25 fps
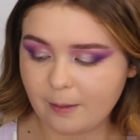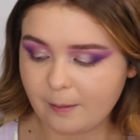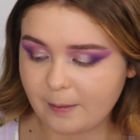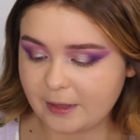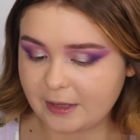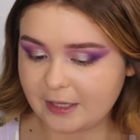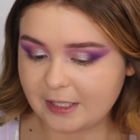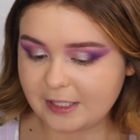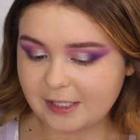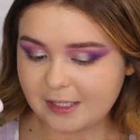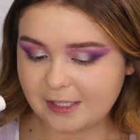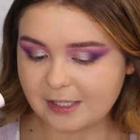
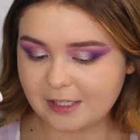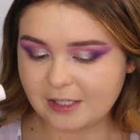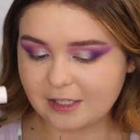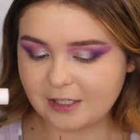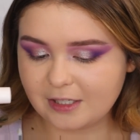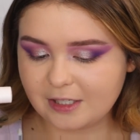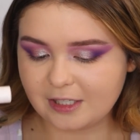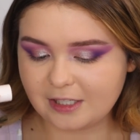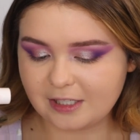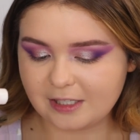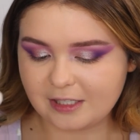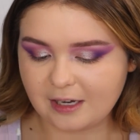But this
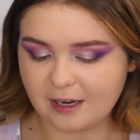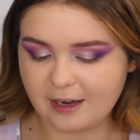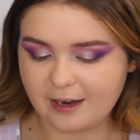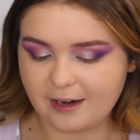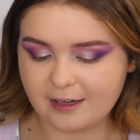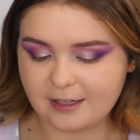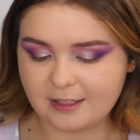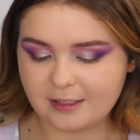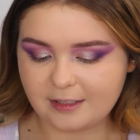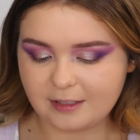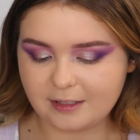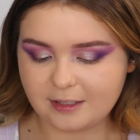is
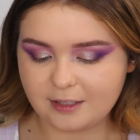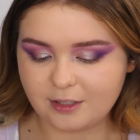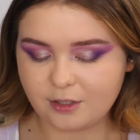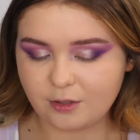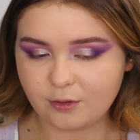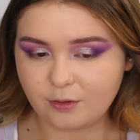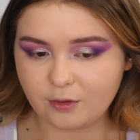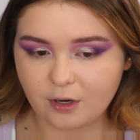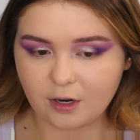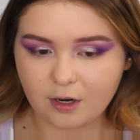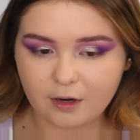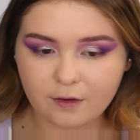honestly
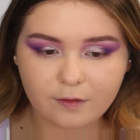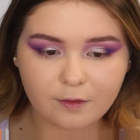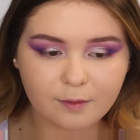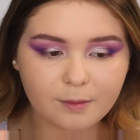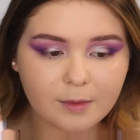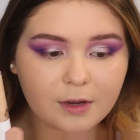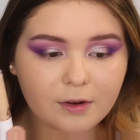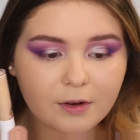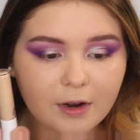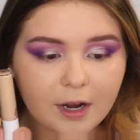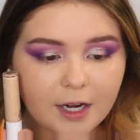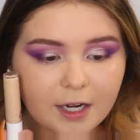too dark for
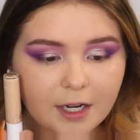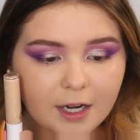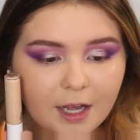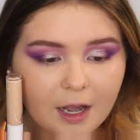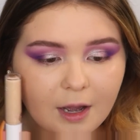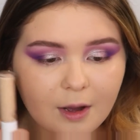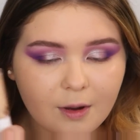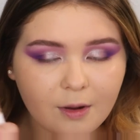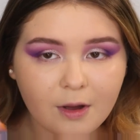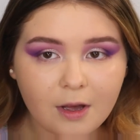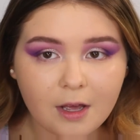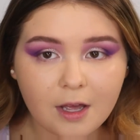me right
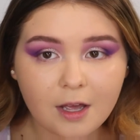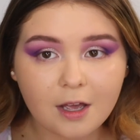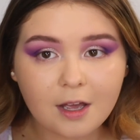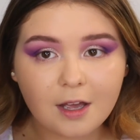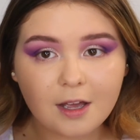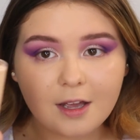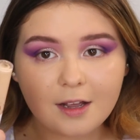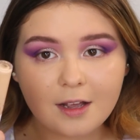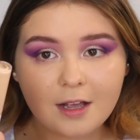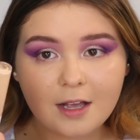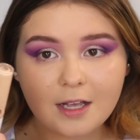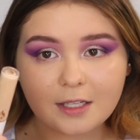now.
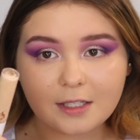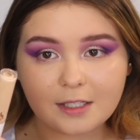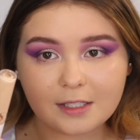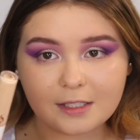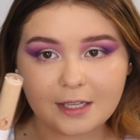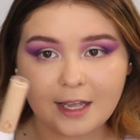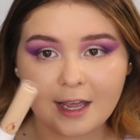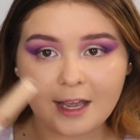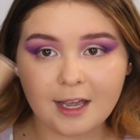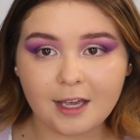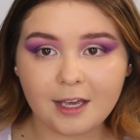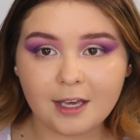This is
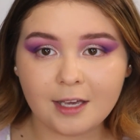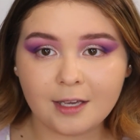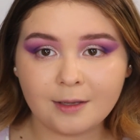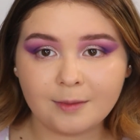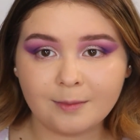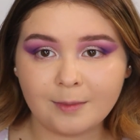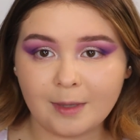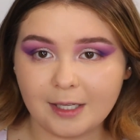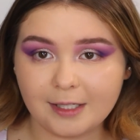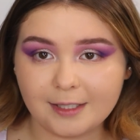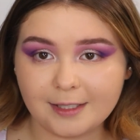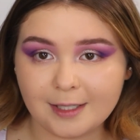like
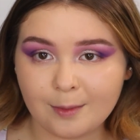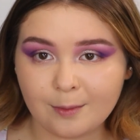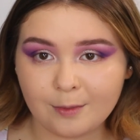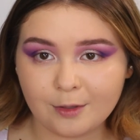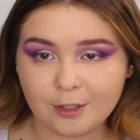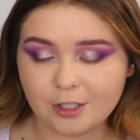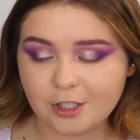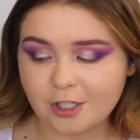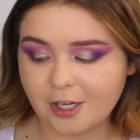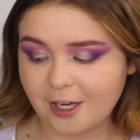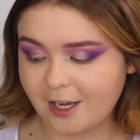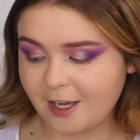my
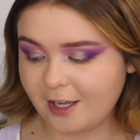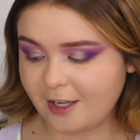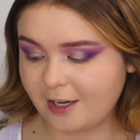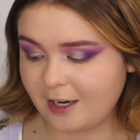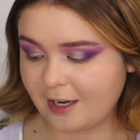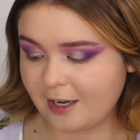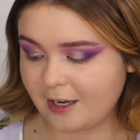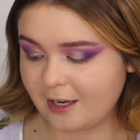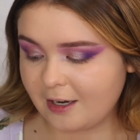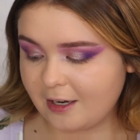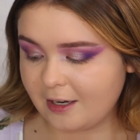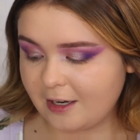summer shade
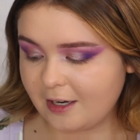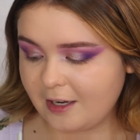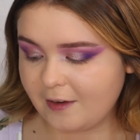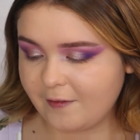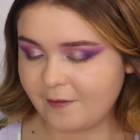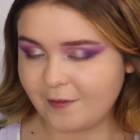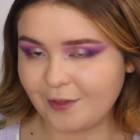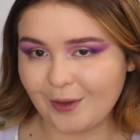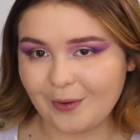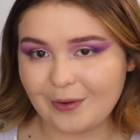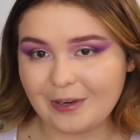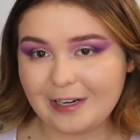and
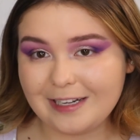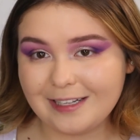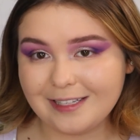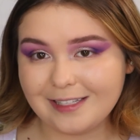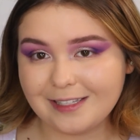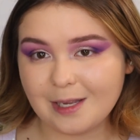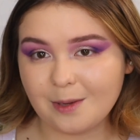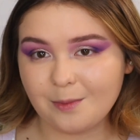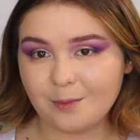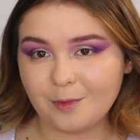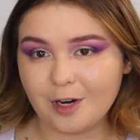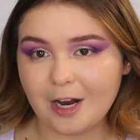even though it is
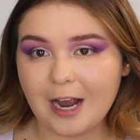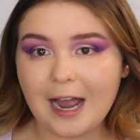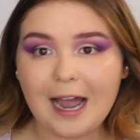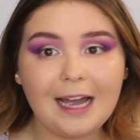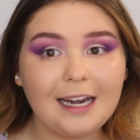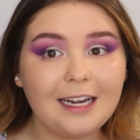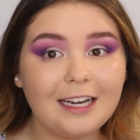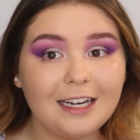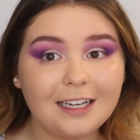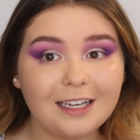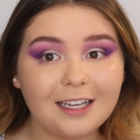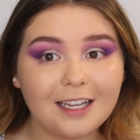summer,
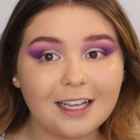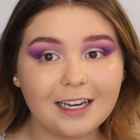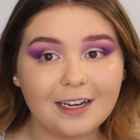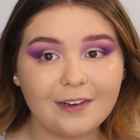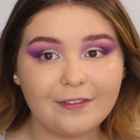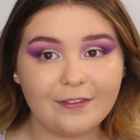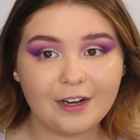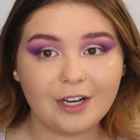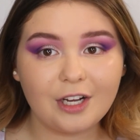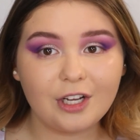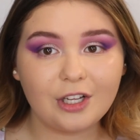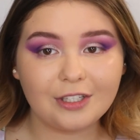I didn't get
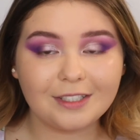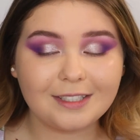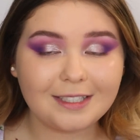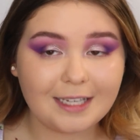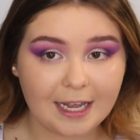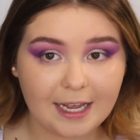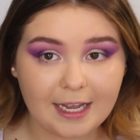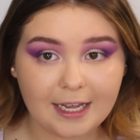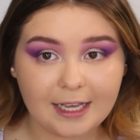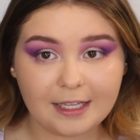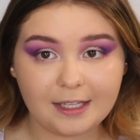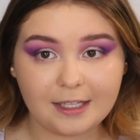a very good
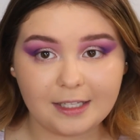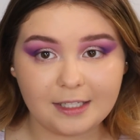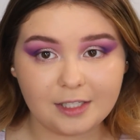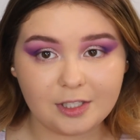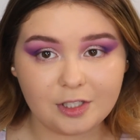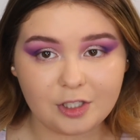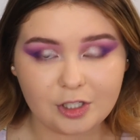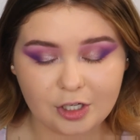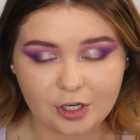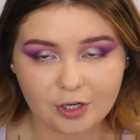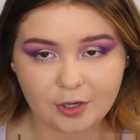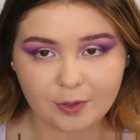tan
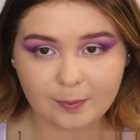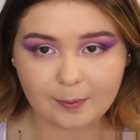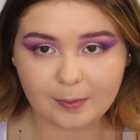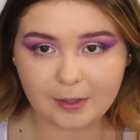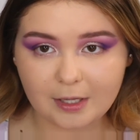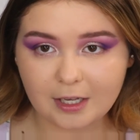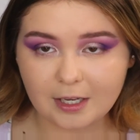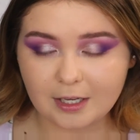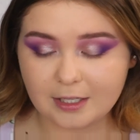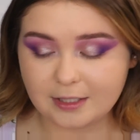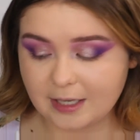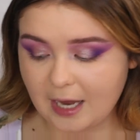this year
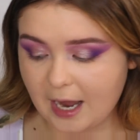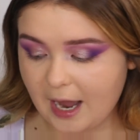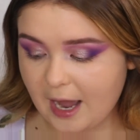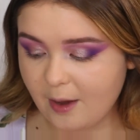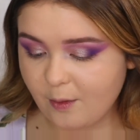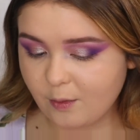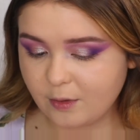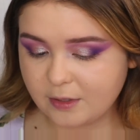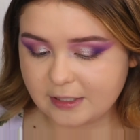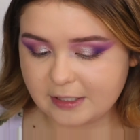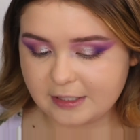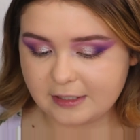because
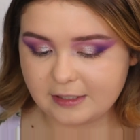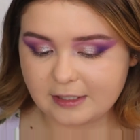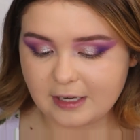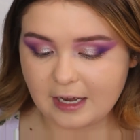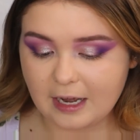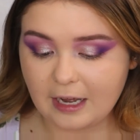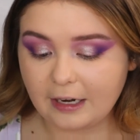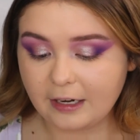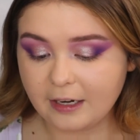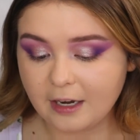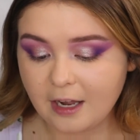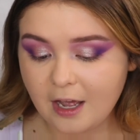I was
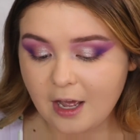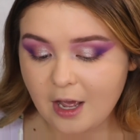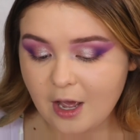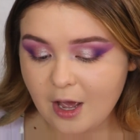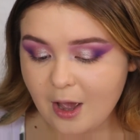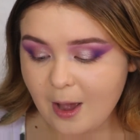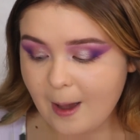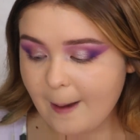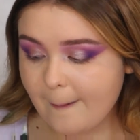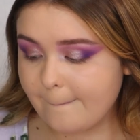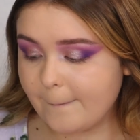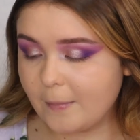inside
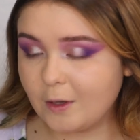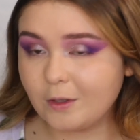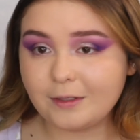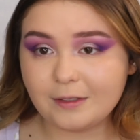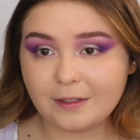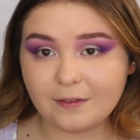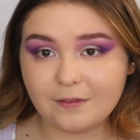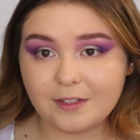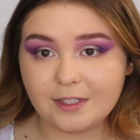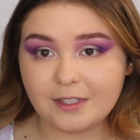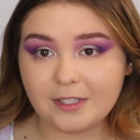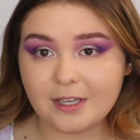most
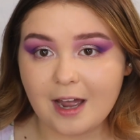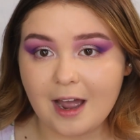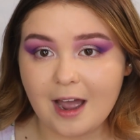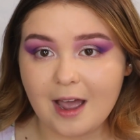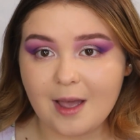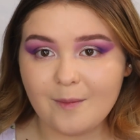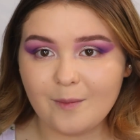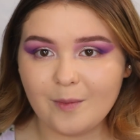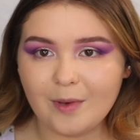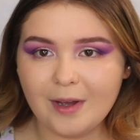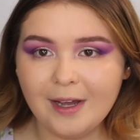of the time.